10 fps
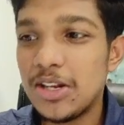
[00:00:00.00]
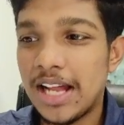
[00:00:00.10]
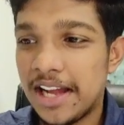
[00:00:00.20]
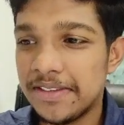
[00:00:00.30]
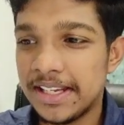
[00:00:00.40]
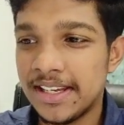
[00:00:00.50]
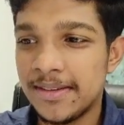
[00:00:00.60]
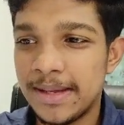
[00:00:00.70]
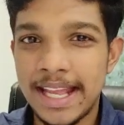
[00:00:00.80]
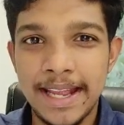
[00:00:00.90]
We'll
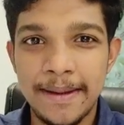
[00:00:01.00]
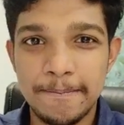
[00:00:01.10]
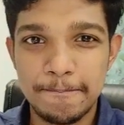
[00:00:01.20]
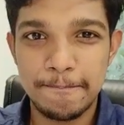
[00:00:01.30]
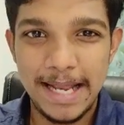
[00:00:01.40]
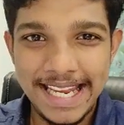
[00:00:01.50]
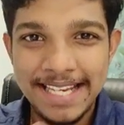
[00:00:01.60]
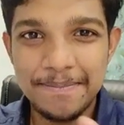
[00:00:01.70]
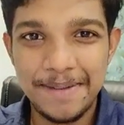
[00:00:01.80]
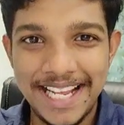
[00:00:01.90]
having a
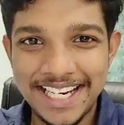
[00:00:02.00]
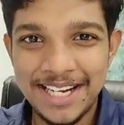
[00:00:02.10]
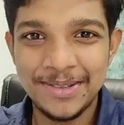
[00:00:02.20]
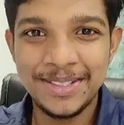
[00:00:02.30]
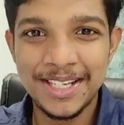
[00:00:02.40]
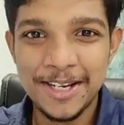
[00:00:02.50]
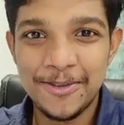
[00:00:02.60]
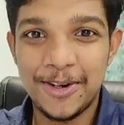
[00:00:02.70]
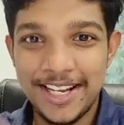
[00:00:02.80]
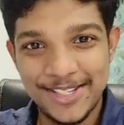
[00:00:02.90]
plain playground
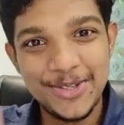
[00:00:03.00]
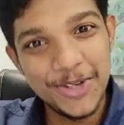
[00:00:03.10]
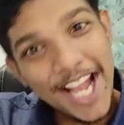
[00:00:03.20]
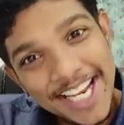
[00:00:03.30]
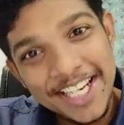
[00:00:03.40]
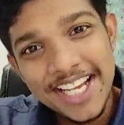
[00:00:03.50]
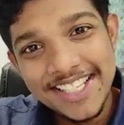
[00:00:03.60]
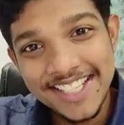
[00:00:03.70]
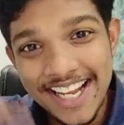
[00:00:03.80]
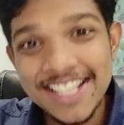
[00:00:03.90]
for us to write
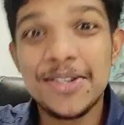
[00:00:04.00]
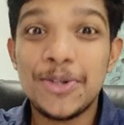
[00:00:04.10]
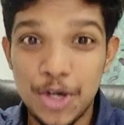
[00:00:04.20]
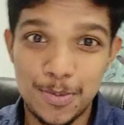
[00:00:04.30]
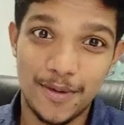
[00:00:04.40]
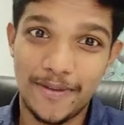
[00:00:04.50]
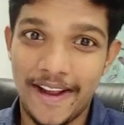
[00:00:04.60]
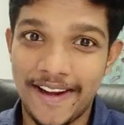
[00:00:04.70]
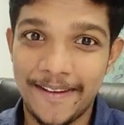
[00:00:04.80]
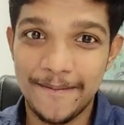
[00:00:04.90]
styles on top of
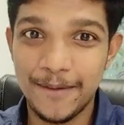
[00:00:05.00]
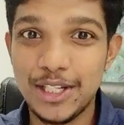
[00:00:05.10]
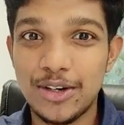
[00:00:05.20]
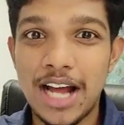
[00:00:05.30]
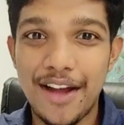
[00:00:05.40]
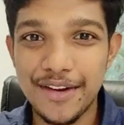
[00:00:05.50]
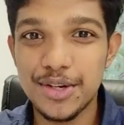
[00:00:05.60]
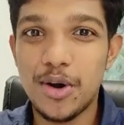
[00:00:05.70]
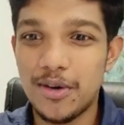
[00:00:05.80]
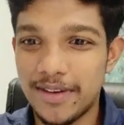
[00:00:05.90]
that without
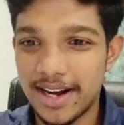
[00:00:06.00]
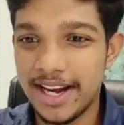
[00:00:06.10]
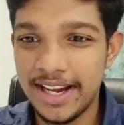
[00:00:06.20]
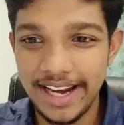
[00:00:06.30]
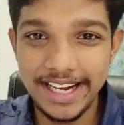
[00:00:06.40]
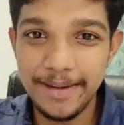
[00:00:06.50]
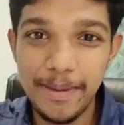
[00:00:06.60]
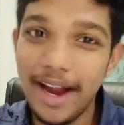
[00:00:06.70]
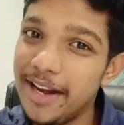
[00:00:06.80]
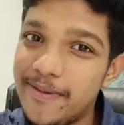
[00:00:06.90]
having to override any
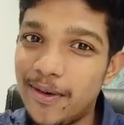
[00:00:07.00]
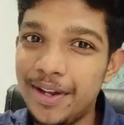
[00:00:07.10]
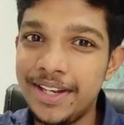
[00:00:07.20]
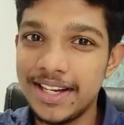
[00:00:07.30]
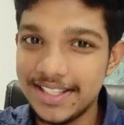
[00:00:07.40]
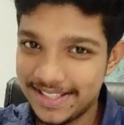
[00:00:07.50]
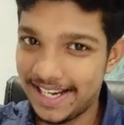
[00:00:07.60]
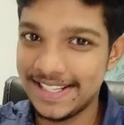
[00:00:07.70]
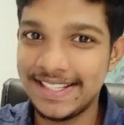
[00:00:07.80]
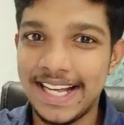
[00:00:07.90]
by default
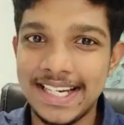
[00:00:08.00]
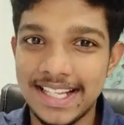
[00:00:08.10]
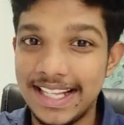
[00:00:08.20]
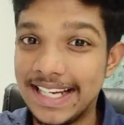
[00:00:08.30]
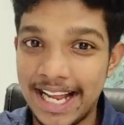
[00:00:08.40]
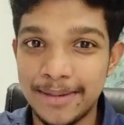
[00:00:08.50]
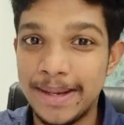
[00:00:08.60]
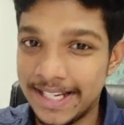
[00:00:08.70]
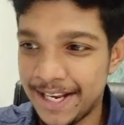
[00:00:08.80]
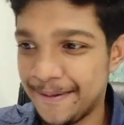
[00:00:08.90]
styles that the tag
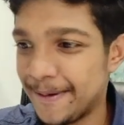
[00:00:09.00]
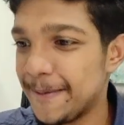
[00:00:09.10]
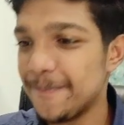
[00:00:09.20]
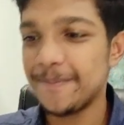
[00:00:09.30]
might have.